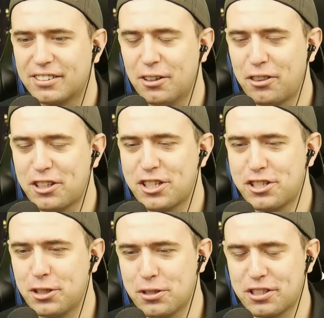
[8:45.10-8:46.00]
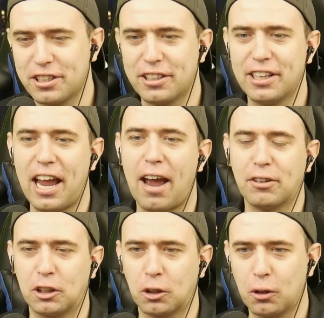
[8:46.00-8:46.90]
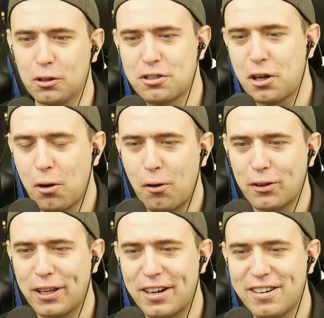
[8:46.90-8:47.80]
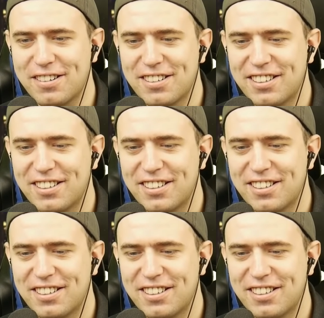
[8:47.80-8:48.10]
don't think she's used to having girls go over there.